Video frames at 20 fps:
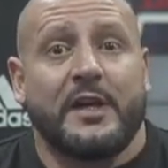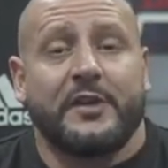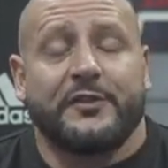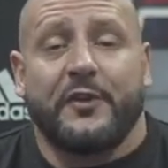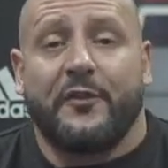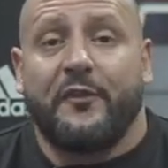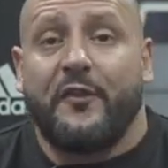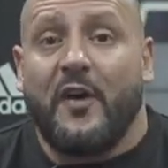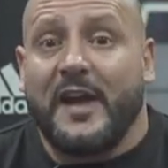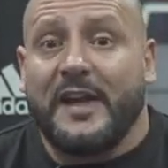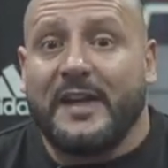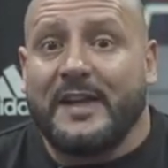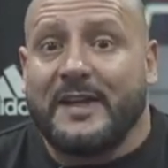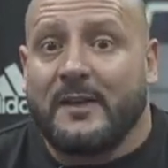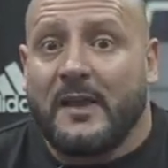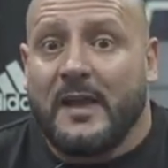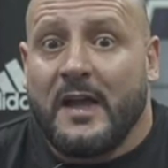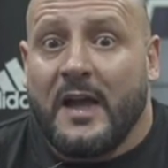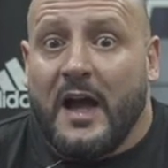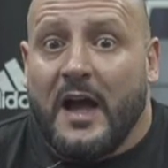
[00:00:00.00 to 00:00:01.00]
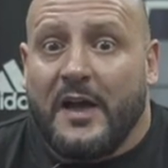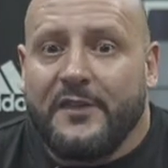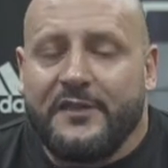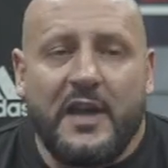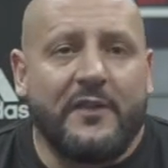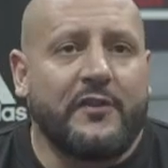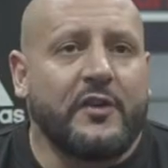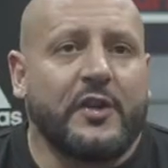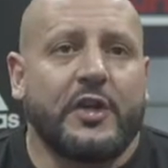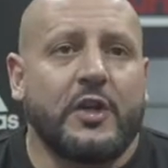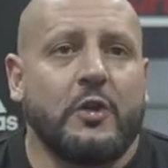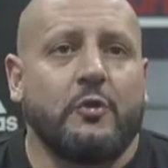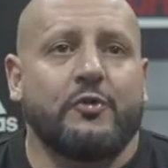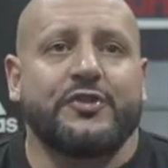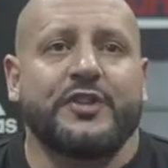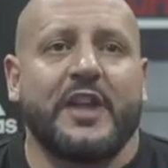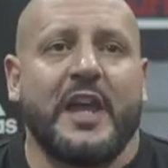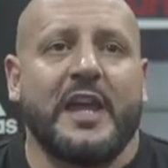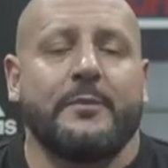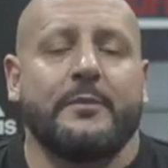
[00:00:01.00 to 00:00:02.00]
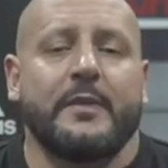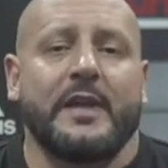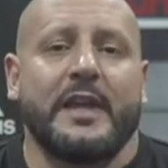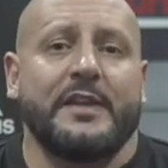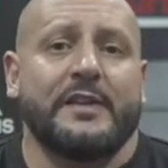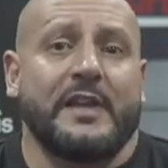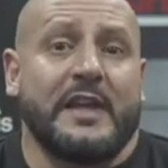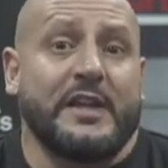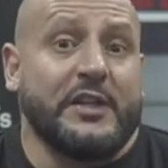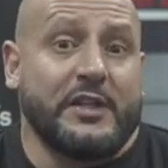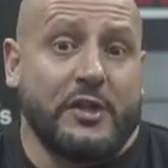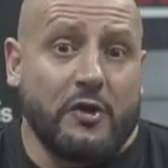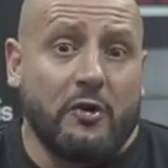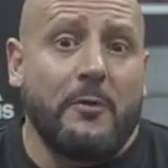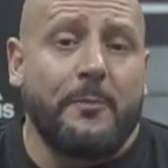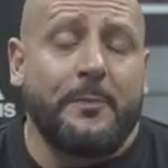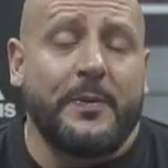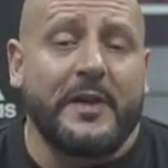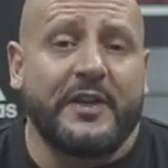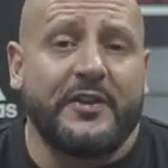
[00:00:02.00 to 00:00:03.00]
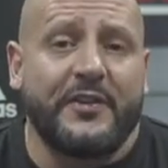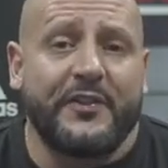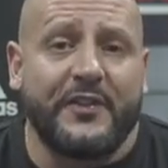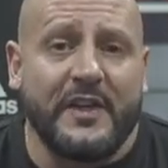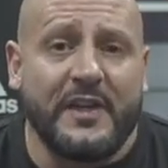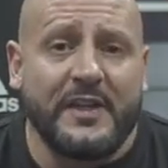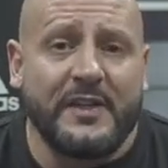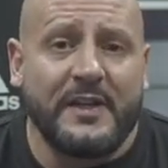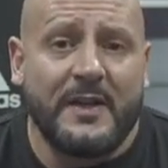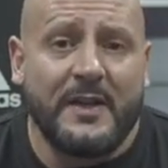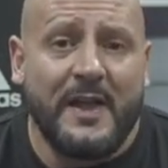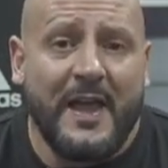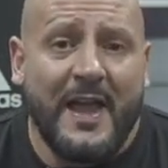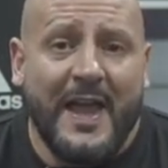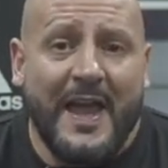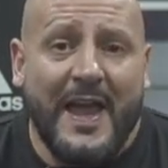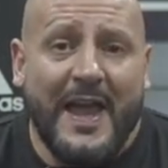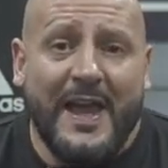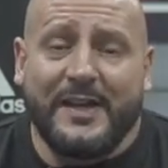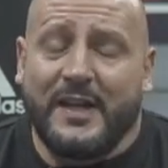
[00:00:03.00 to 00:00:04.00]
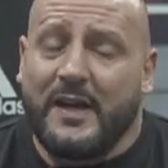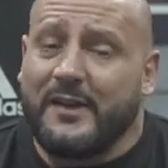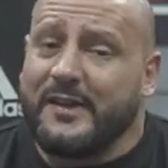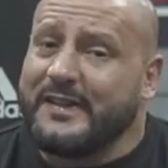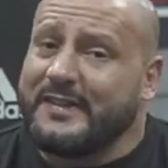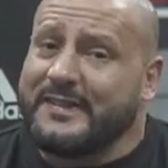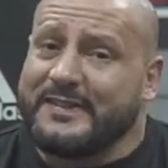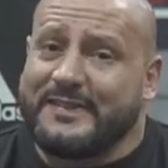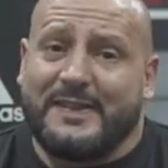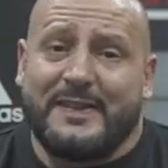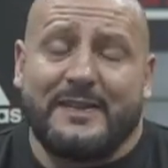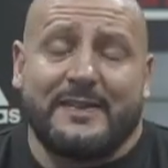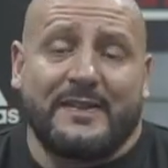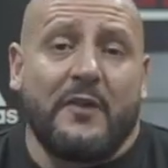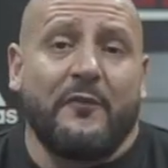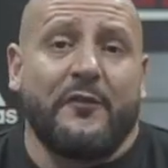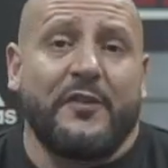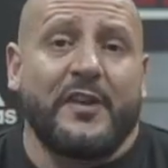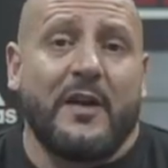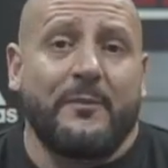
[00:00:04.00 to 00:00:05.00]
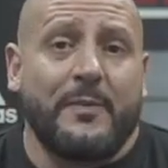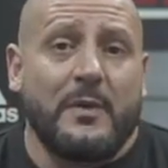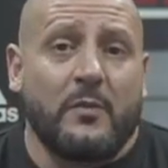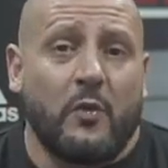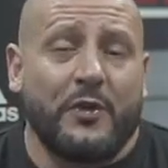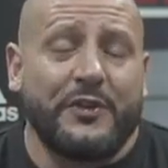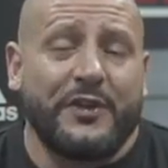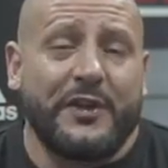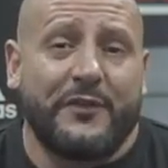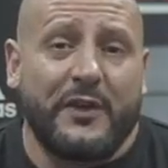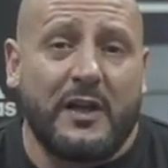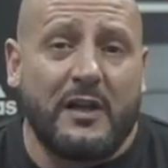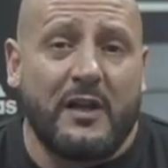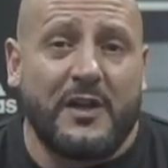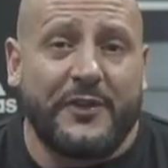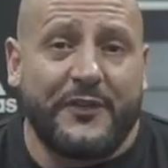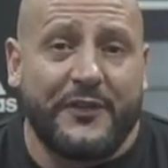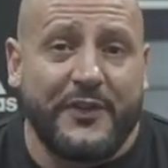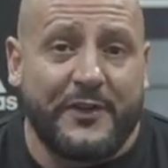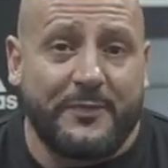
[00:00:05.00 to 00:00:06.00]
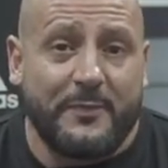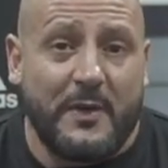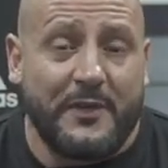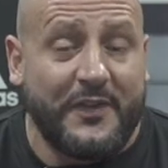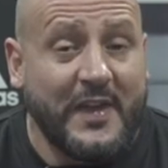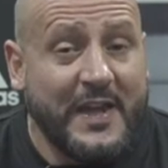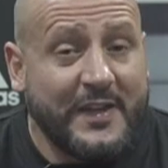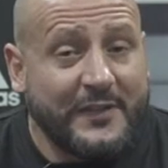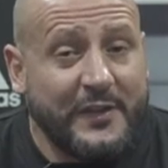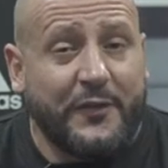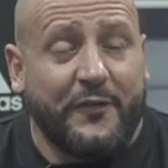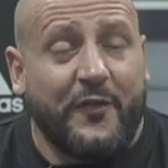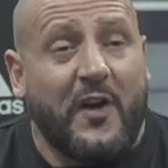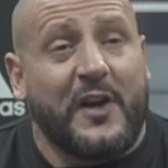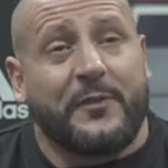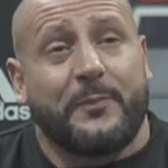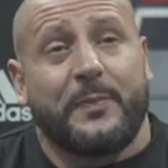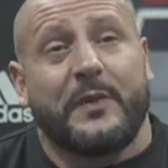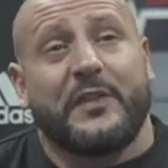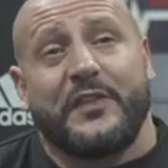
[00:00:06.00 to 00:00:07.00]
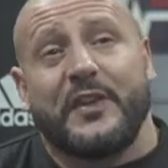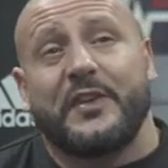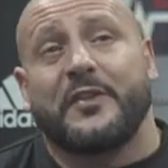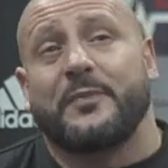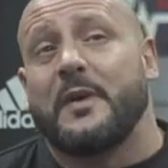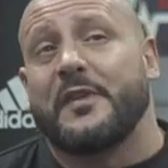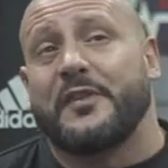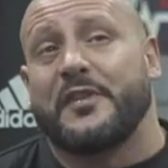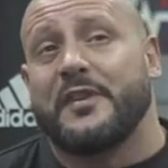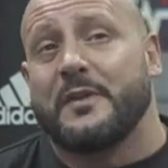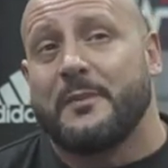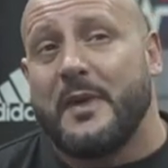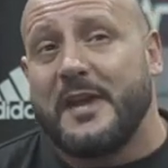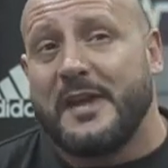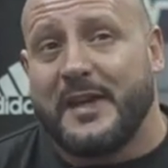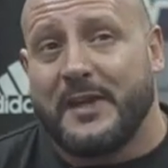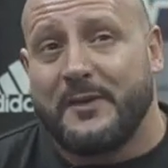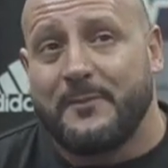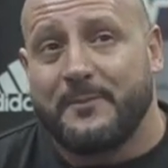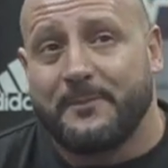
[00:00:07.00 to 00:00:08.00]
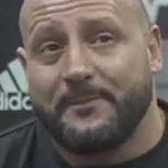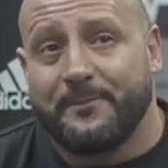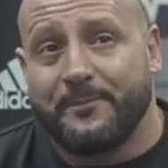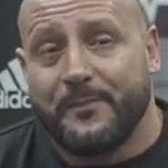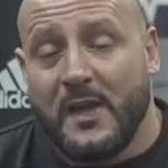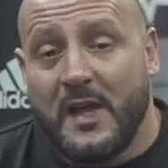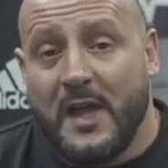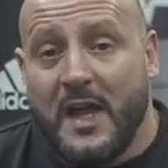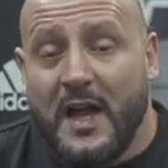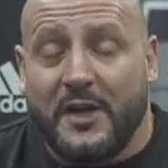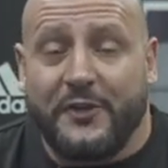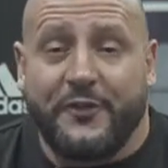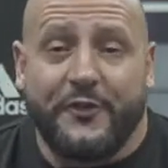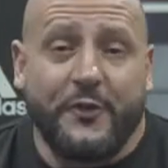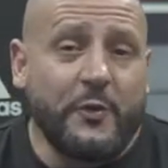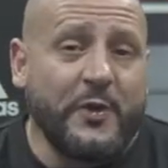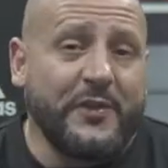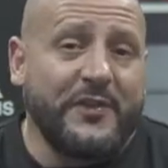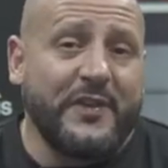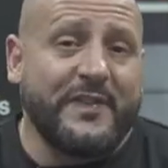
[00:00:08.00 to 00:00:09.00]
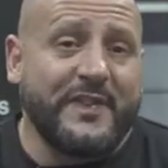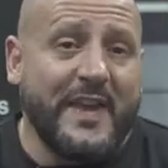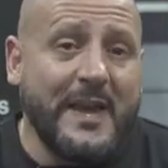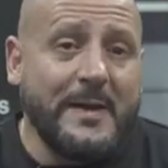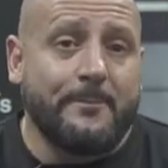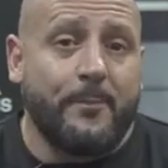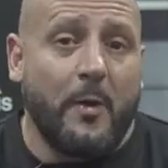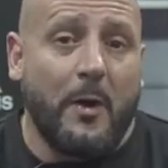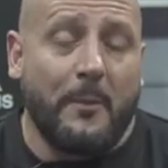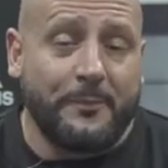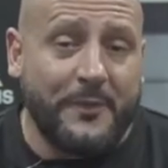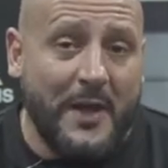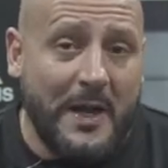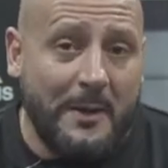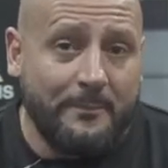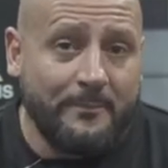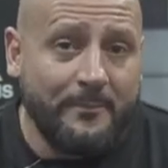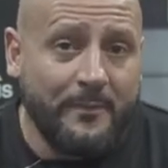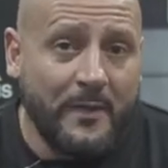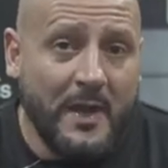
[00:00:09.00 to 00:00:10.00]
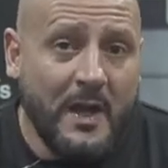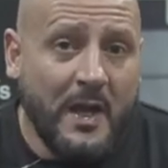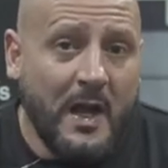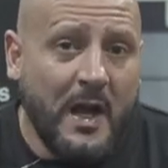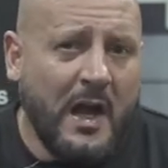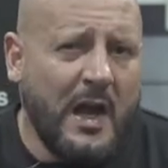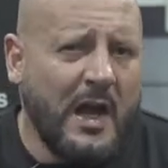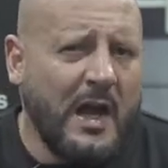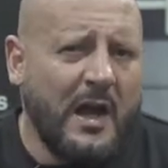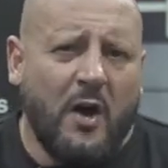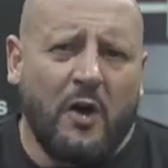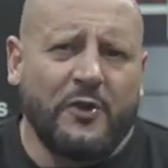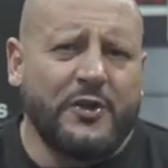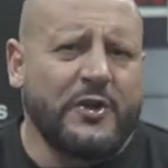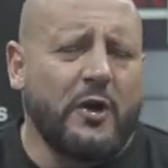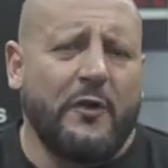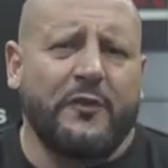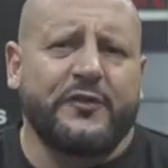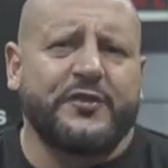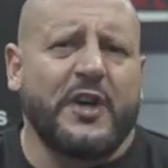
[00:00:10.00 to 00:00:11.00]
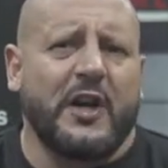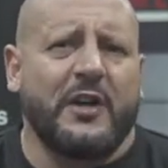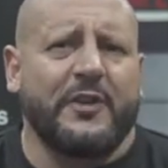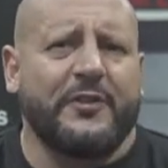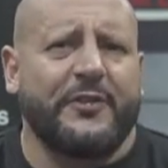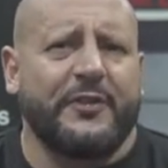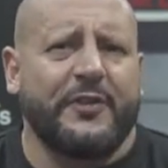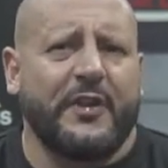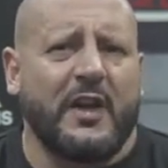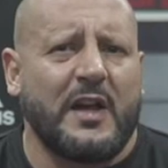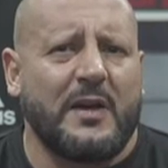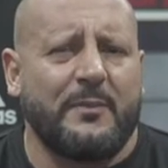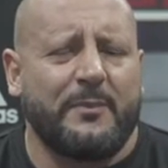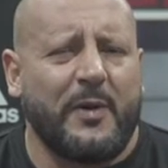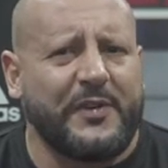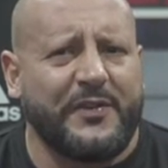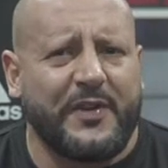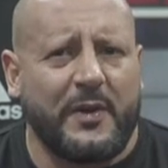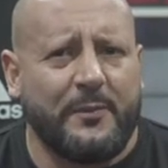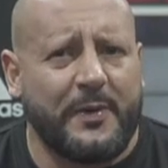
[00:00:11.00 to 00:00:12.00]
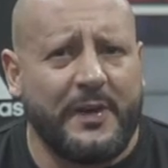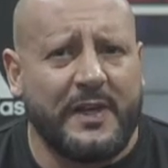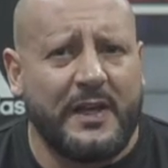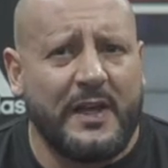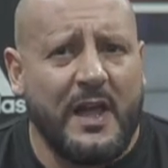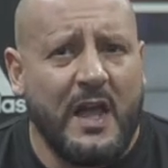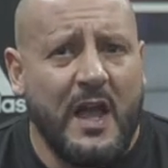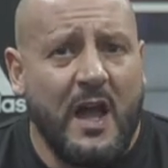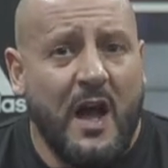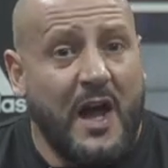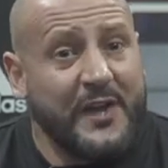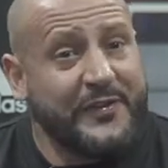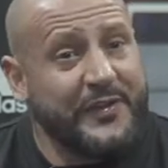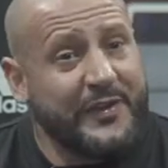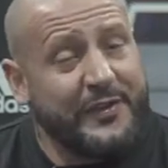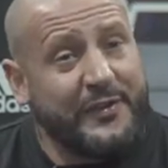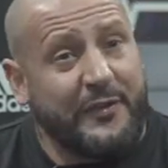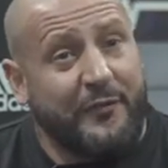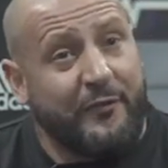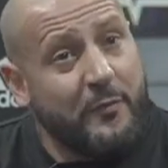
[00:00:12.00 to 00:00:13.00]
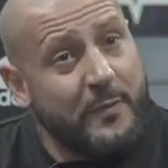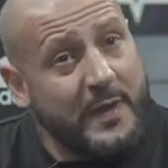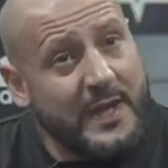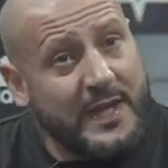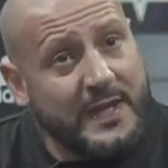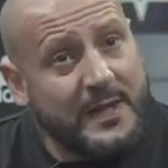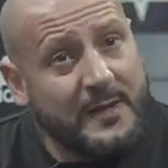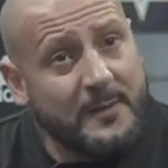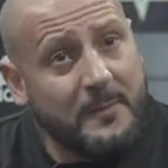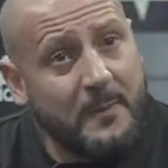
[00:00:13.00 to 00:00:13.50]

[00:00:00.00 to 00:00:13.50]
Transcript: to fight another huge name in the European scene, and this is something I've been wanting for the last 6 months. This fight's been 6 months in the making. As soon as his name popped up on the off chance by somebody, I said, is it for me?